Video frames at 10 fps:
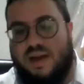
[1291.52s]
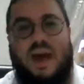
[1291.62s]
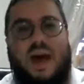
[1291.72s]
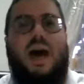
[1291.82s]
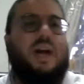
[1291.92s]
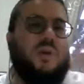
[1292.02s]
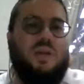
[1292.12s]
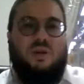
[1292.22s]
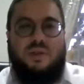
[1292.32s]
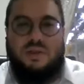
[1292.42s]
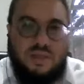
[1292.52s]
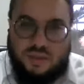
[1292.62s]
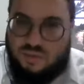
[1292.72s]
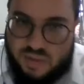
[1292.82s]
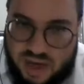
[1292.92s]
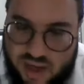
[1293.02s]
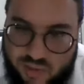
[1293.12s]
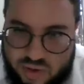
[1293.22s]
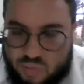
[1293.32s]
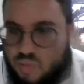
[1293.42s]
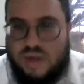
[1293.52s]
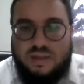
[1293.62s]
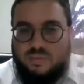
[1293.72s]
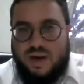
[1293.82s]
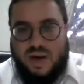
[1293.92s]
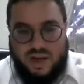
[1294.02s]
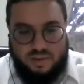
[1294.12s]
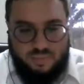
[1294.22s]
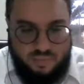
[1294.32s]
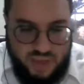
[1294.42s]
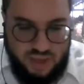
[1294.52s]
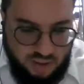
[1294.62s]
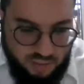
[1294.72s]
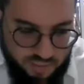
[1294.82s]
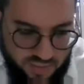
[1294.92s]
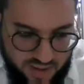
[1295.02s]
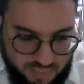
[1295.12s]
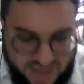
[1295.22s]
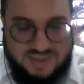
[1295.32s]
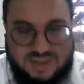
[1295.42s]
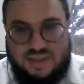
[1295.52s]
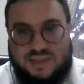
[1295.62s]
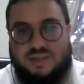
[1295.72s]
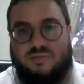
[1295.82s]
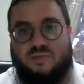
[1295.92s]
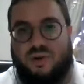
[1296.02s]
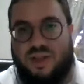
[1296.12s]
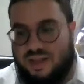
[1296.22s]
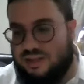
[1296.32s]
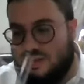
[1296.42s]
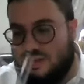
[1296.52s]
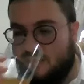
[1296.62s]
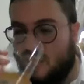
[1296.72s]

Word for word: How do we know this, says Rabbi Nachman? What is my, my basis for this?